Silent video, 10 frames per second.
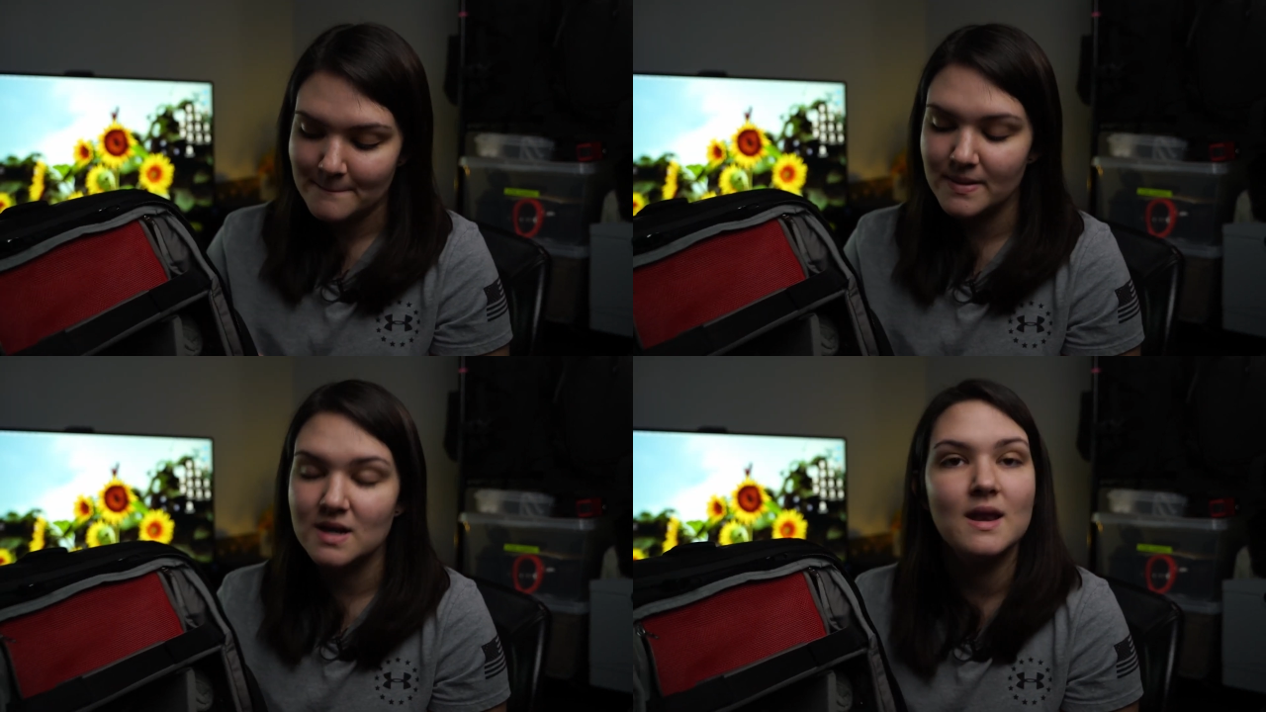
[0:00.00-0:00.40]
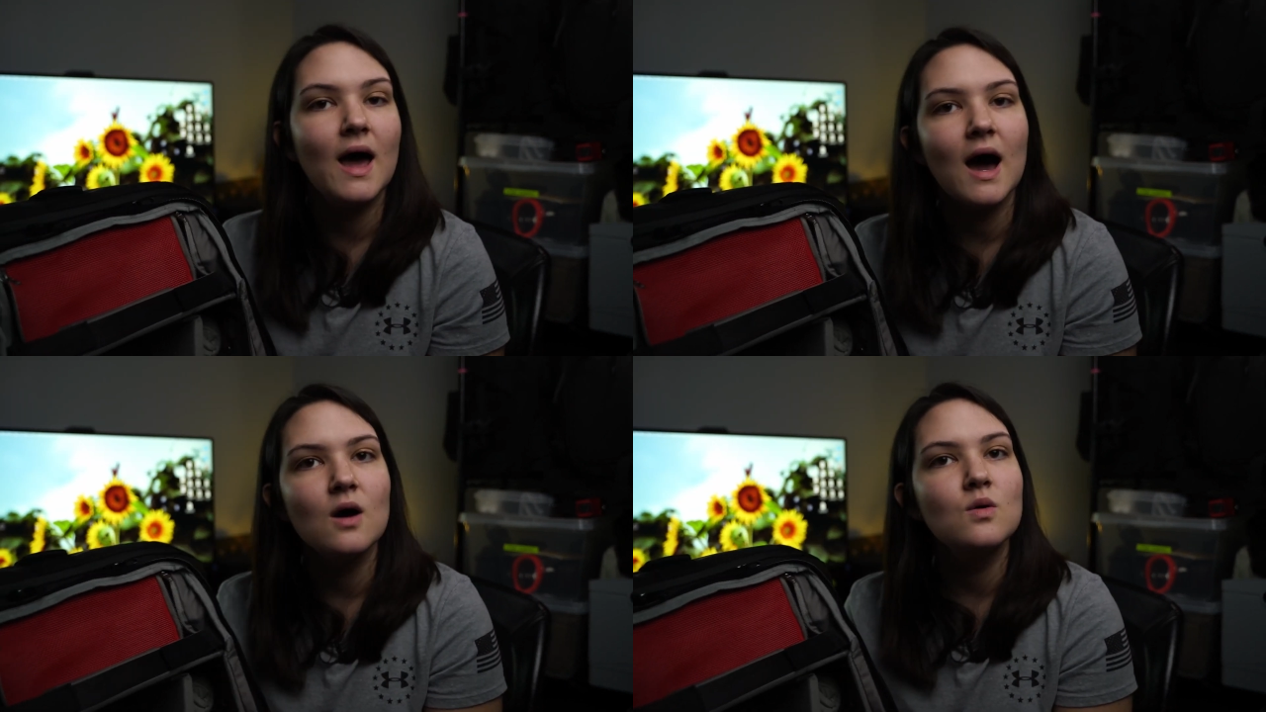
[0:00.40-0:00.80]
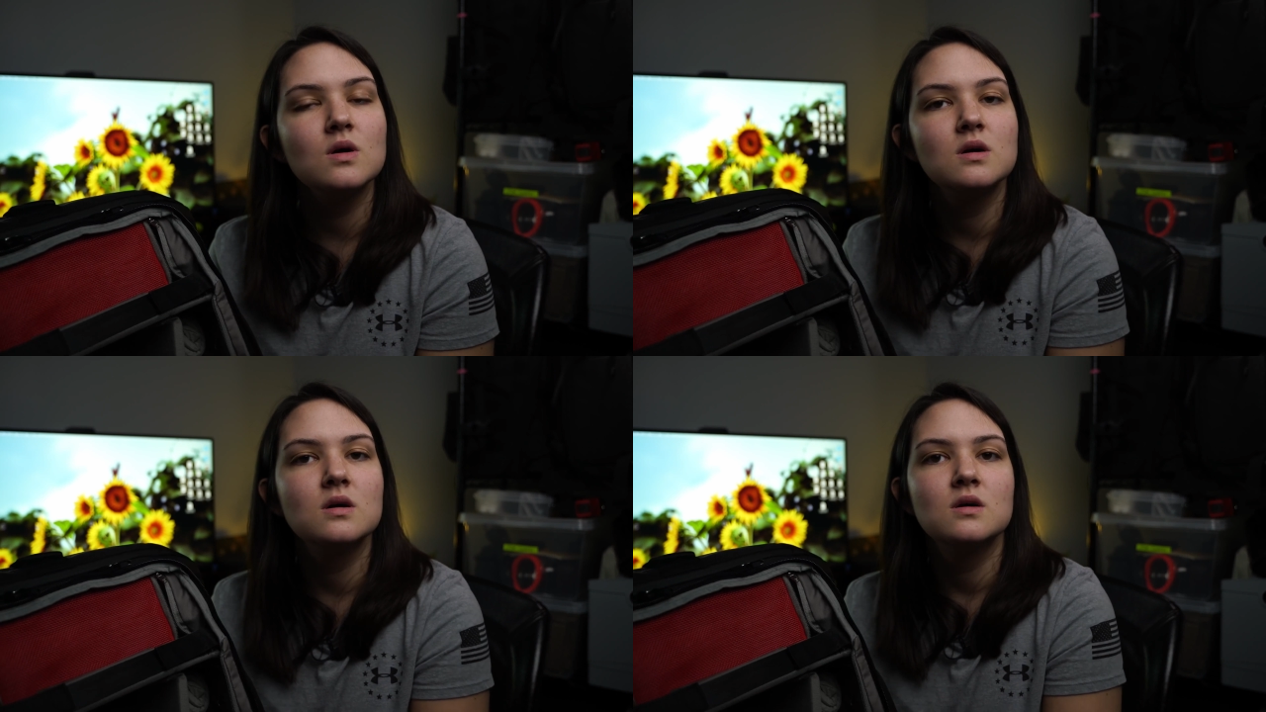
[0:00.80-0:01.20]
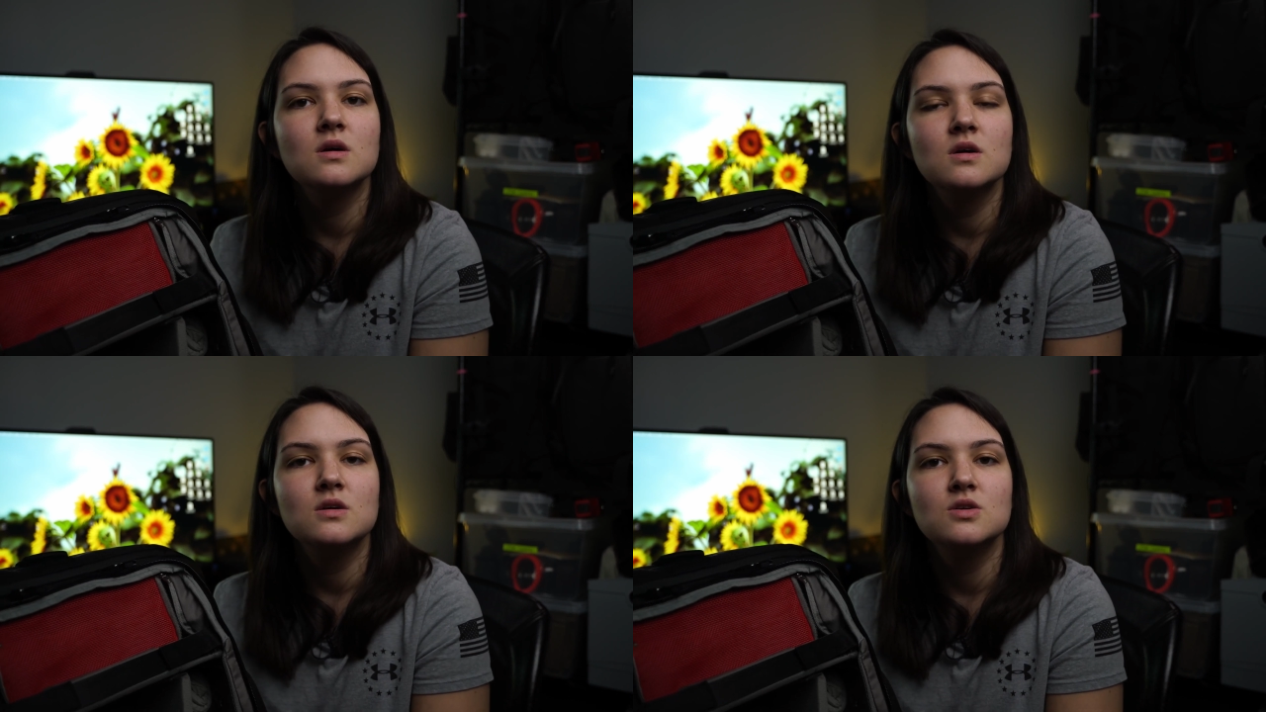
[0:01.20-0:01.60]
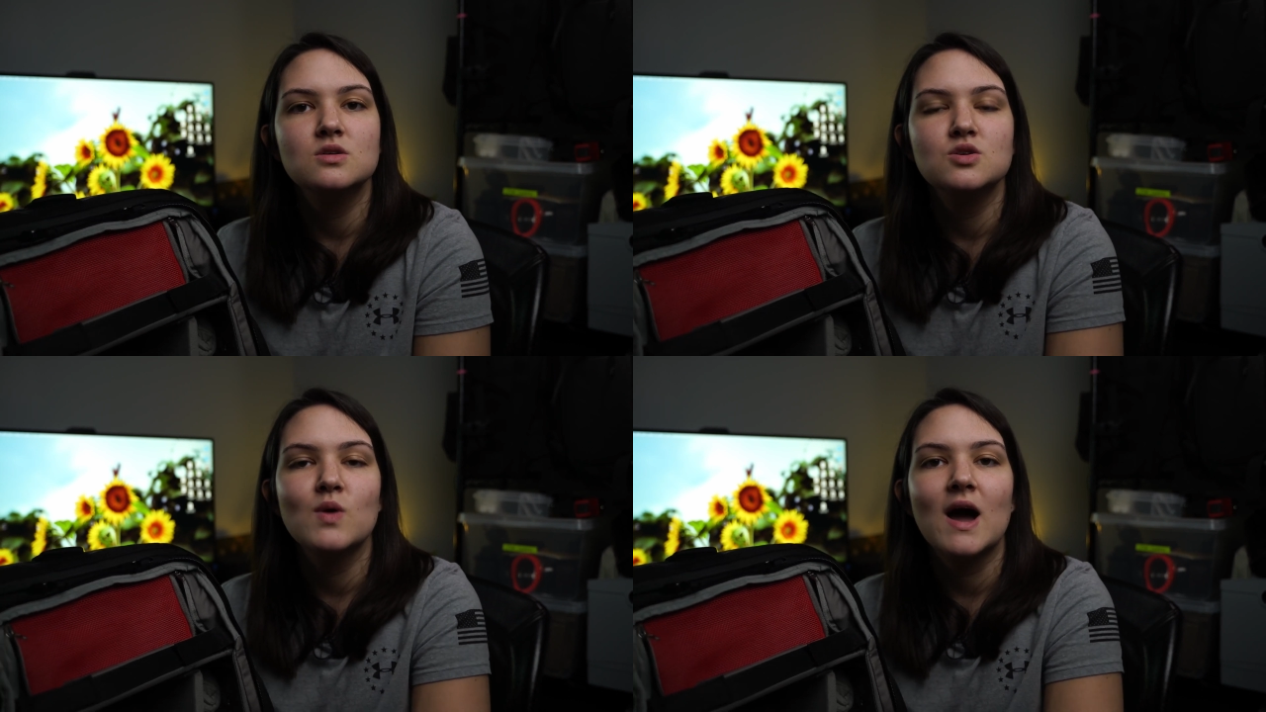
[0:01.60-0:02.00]
but now
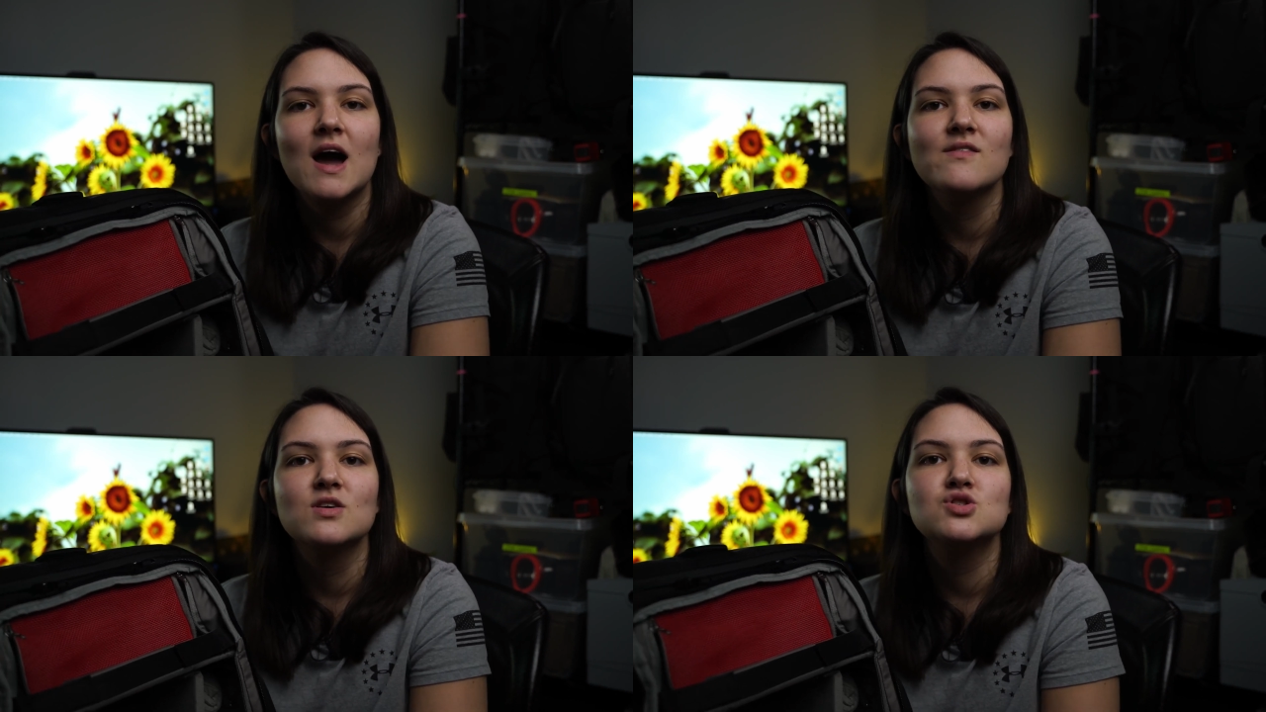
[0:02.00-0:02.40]
you have